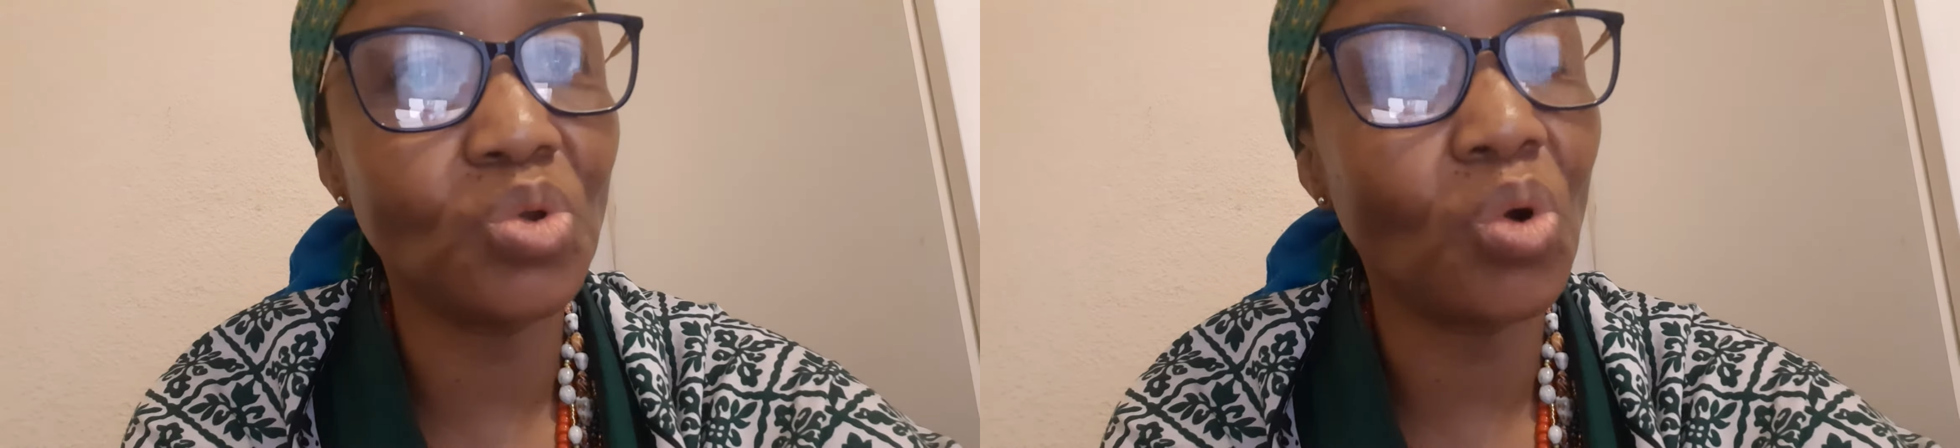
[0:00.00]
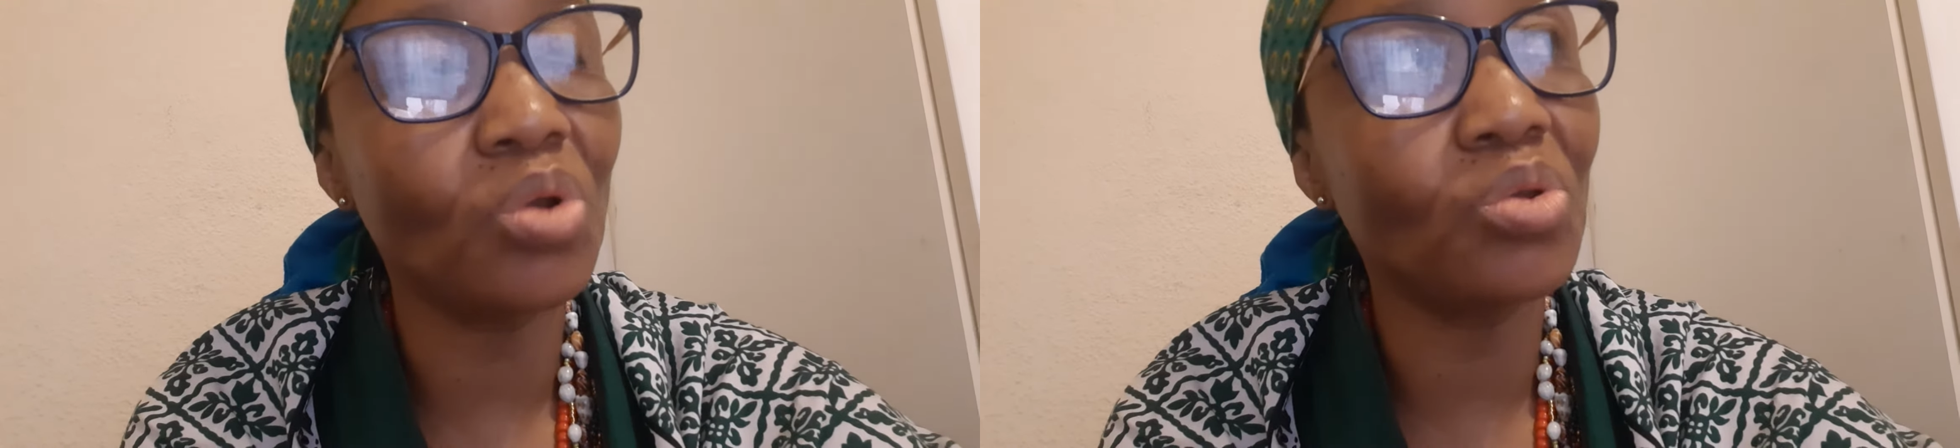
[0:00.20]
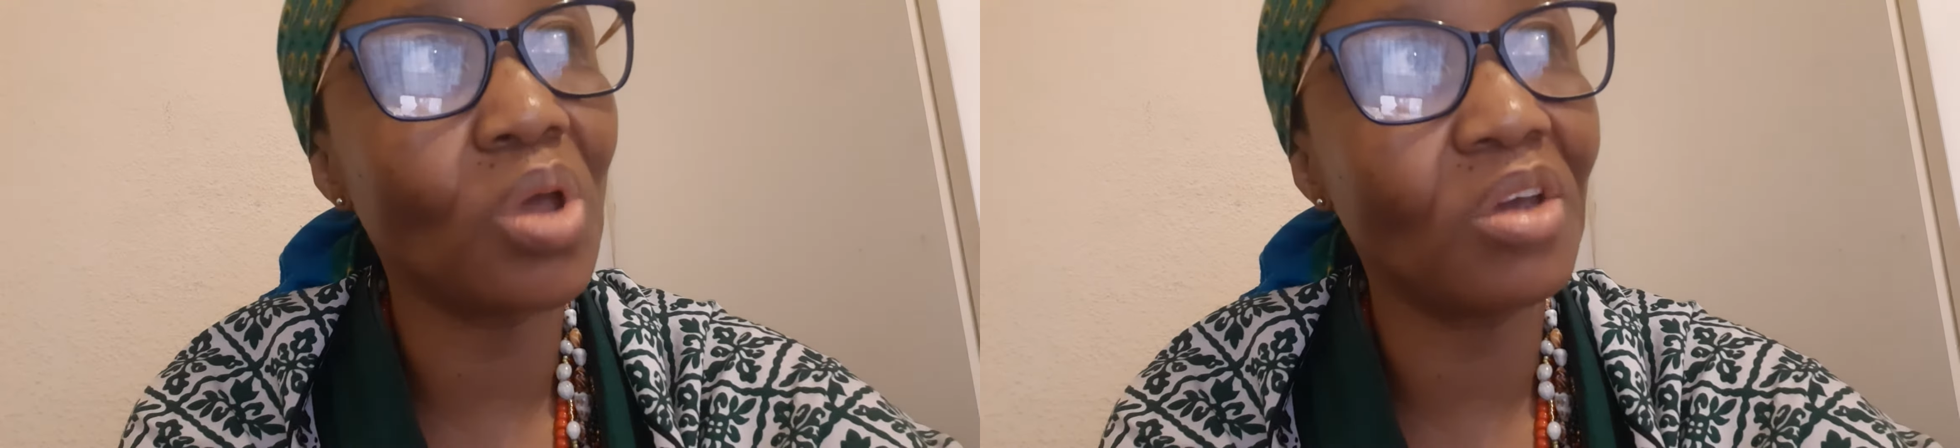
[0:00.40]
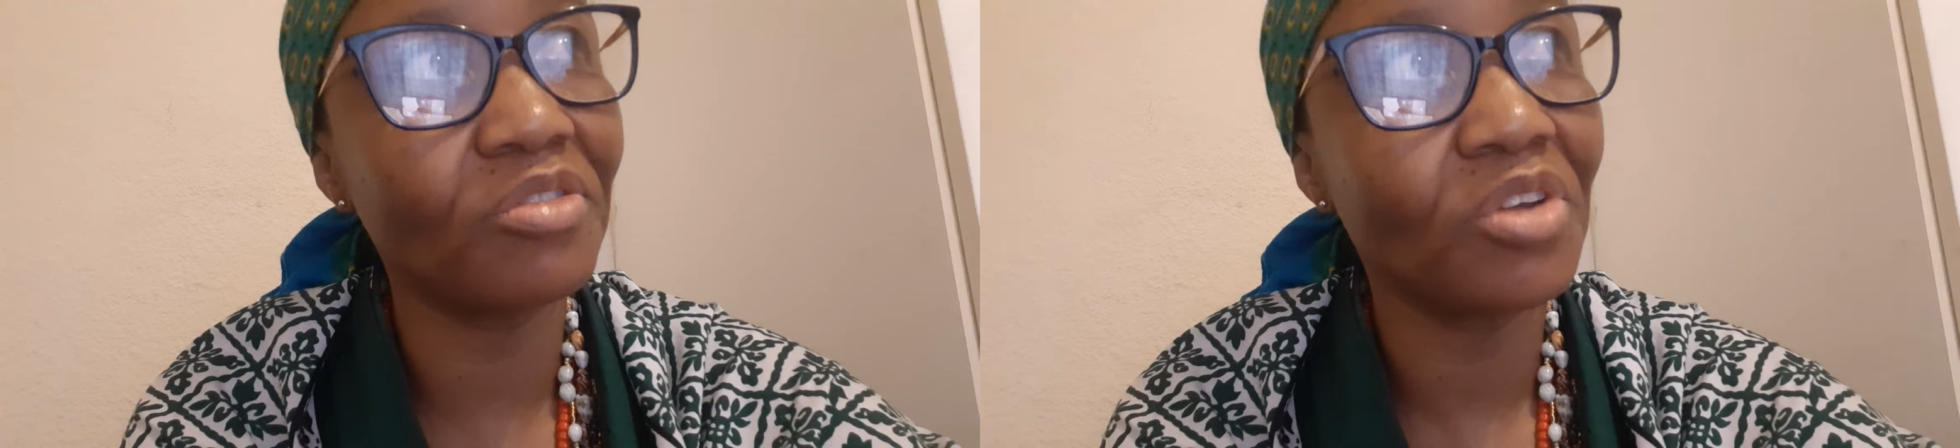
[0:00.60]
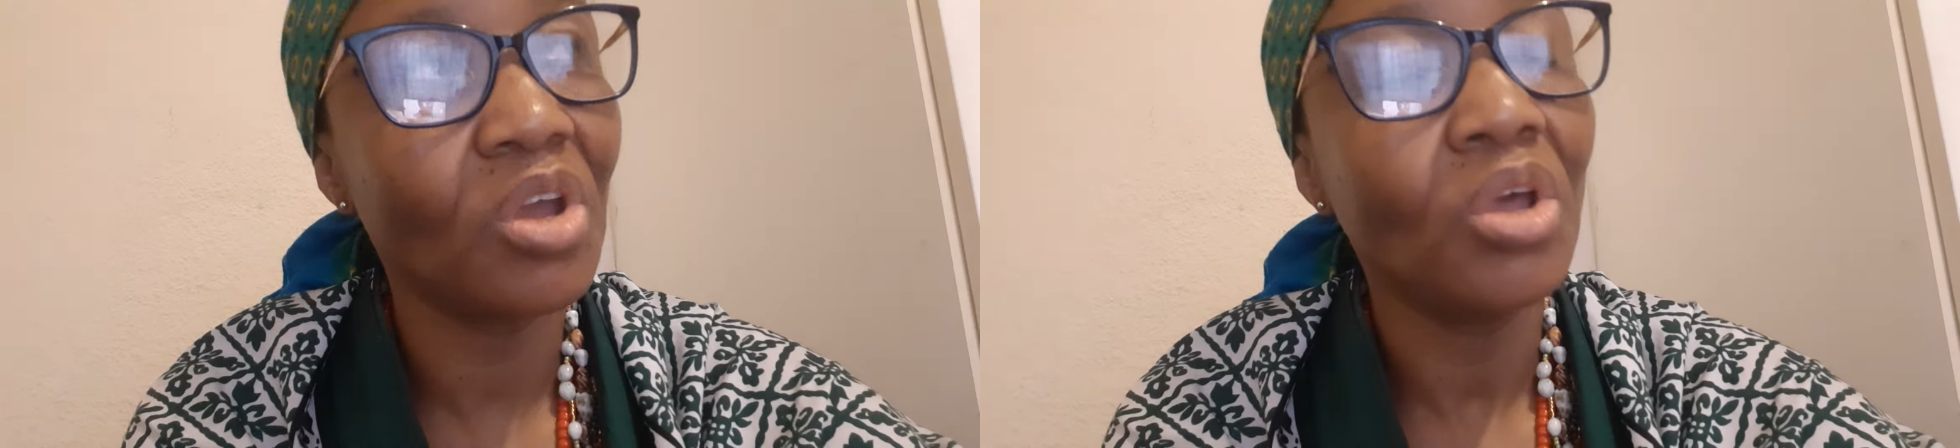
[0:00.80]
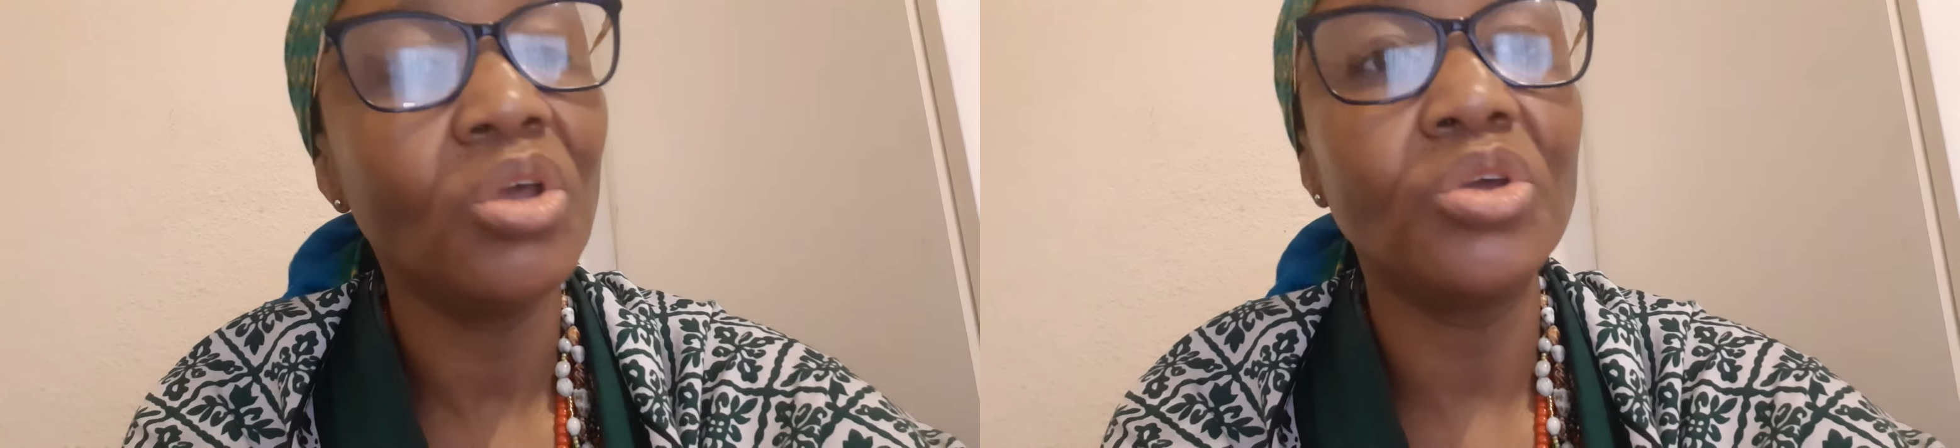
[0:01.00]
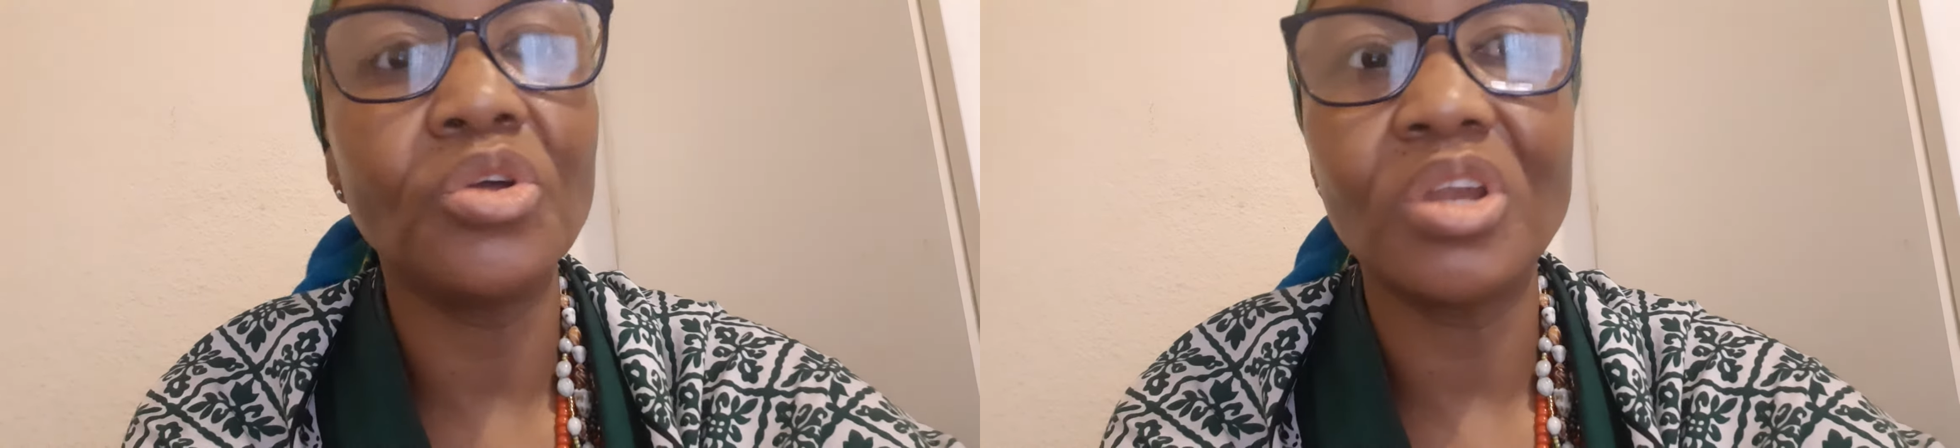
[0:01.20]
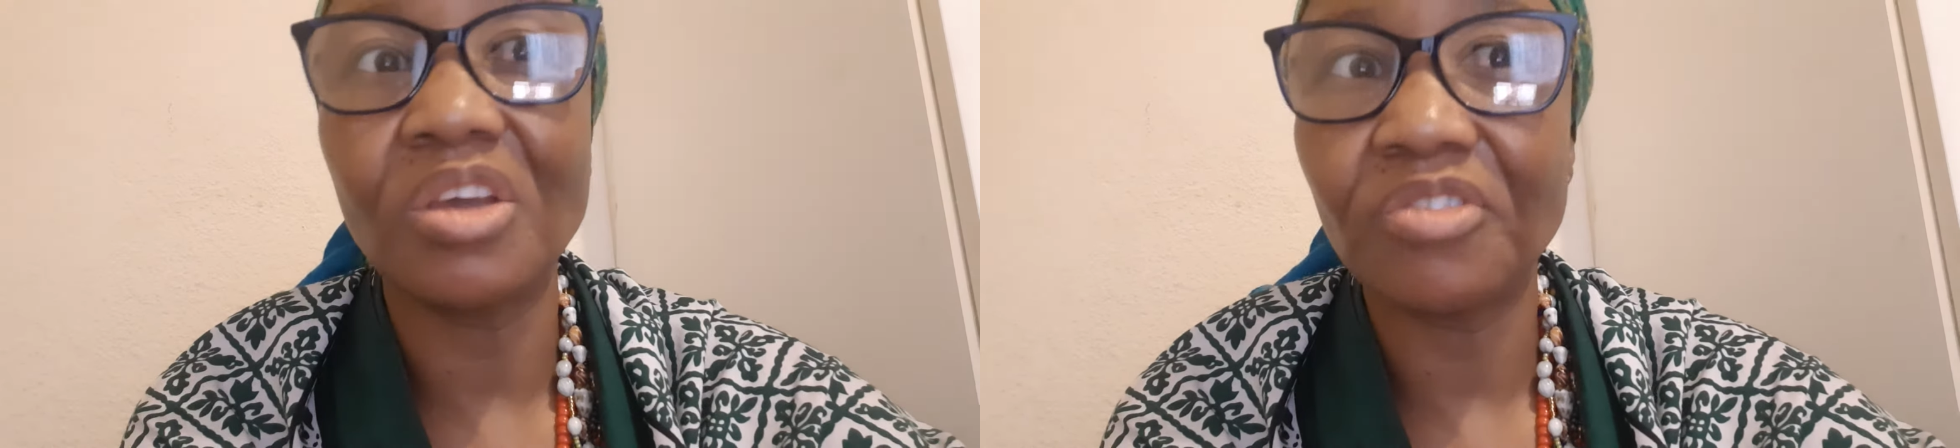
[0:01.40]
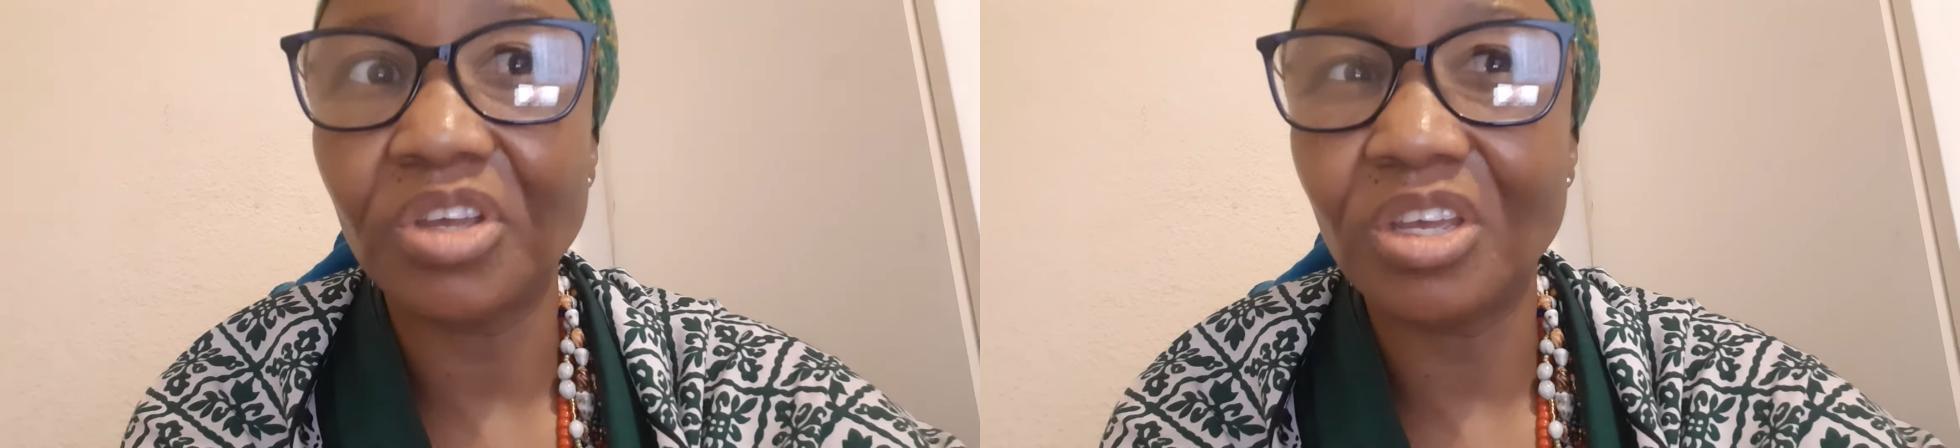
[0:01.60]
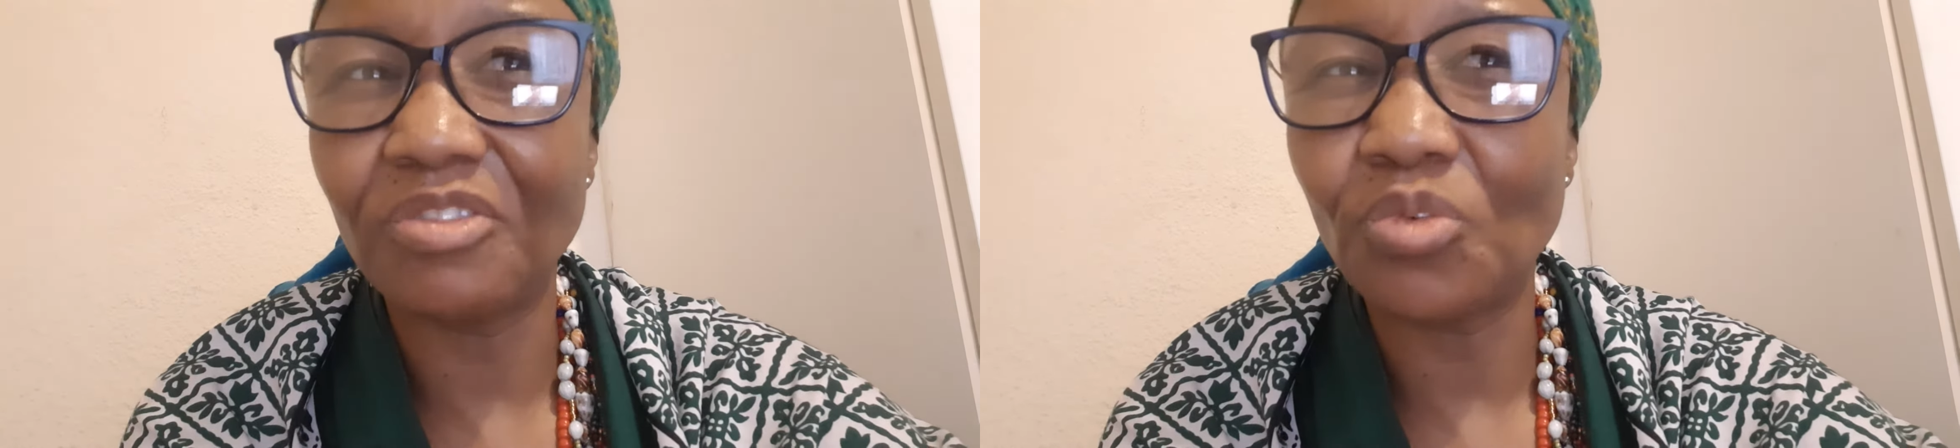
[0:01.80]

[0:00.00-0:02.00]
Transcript: or you don't have a gift.